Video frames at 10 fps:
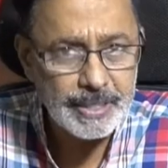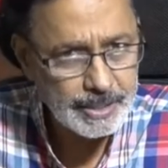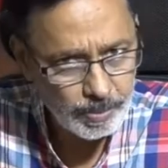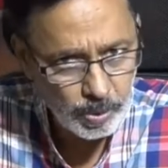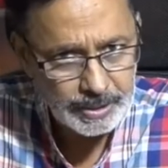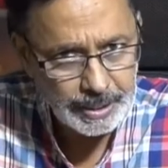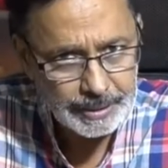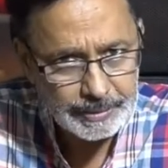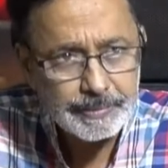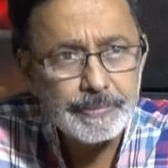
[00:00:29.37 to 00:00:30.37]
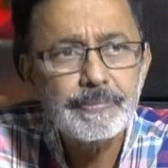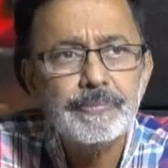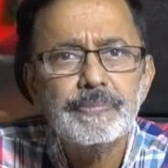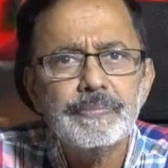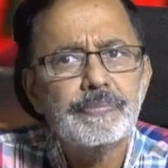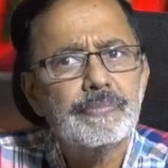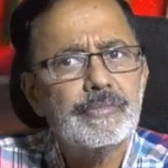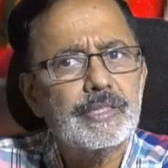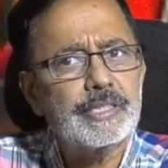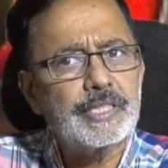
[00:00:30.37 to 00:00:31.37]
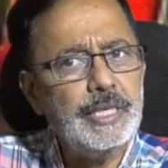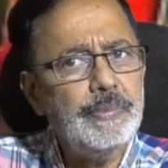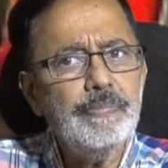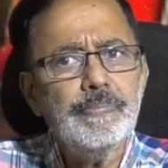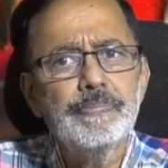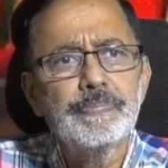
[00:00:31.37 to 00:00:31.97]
Paisa bolta hai. The theme,